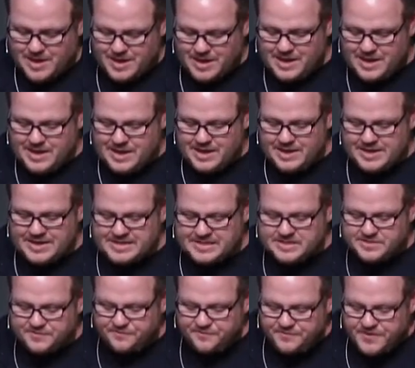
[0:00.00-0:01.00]
And it
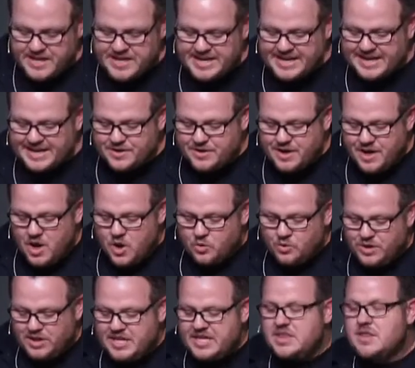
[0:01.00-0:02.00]
is fitting and
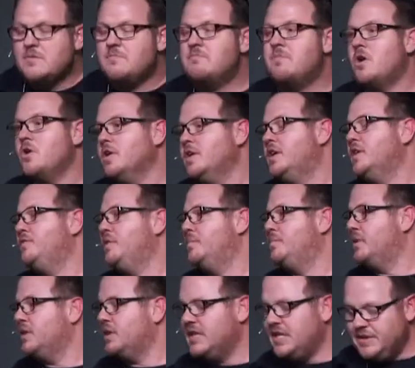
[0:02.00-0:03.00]
really the mark of a
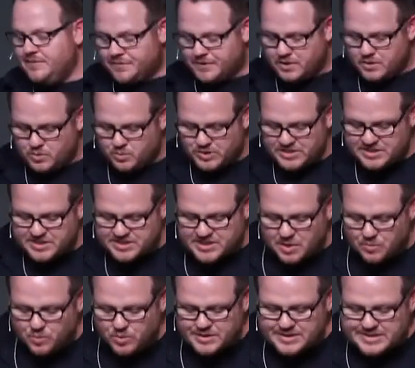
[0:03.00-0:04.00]
believer when
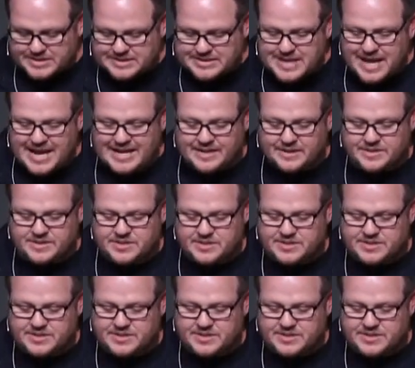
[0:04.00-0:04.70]
someone desires